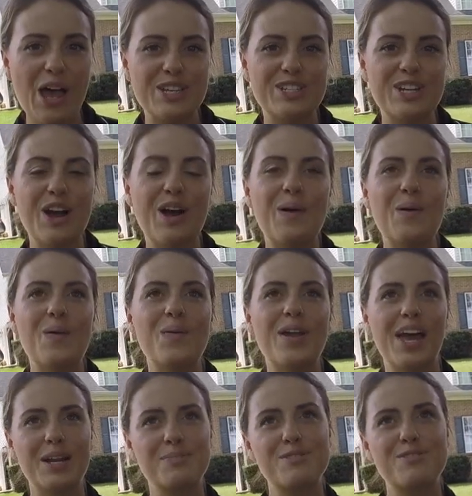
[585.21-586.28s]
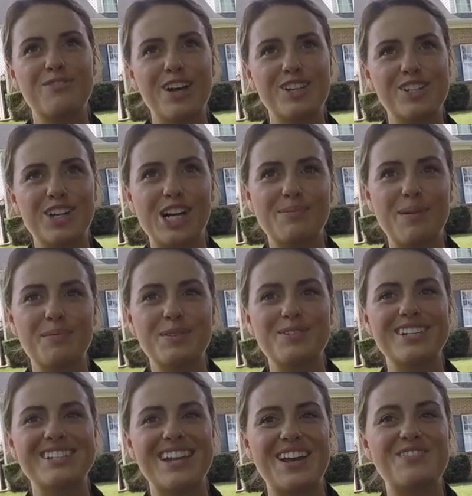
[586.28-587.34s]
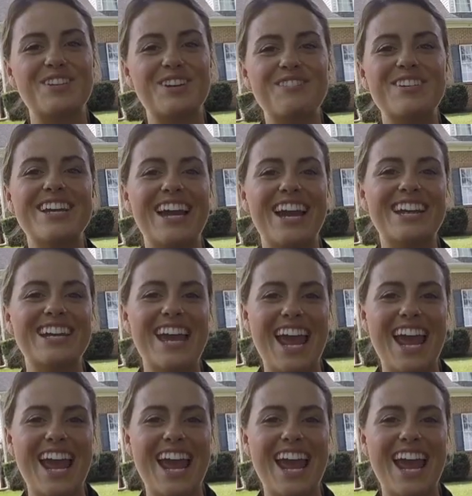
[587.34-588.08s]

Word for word: So we had a professor come up to us every weekend